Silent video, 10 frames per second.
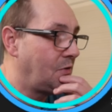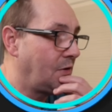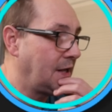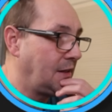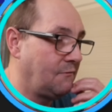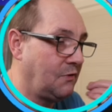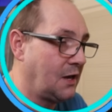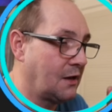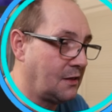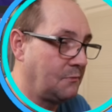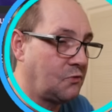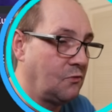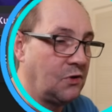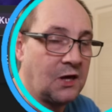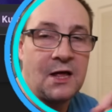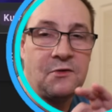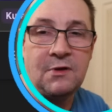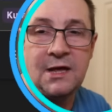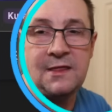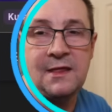not in the video clips tool. You can't do
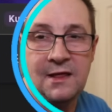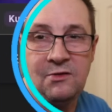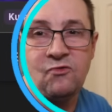it in it